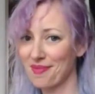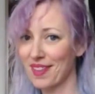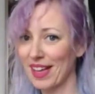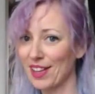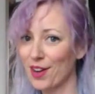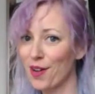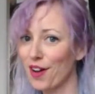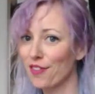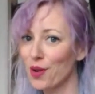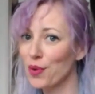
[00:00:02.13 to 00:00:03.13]
Hello
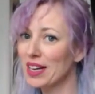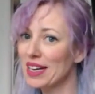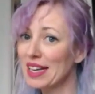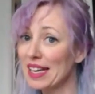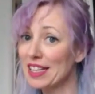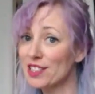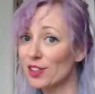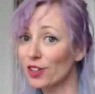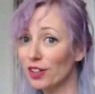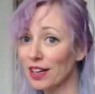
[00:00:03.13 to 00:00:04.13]
everyone, it's
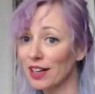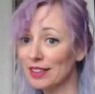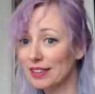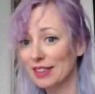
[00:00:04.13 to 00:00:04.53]
Laura,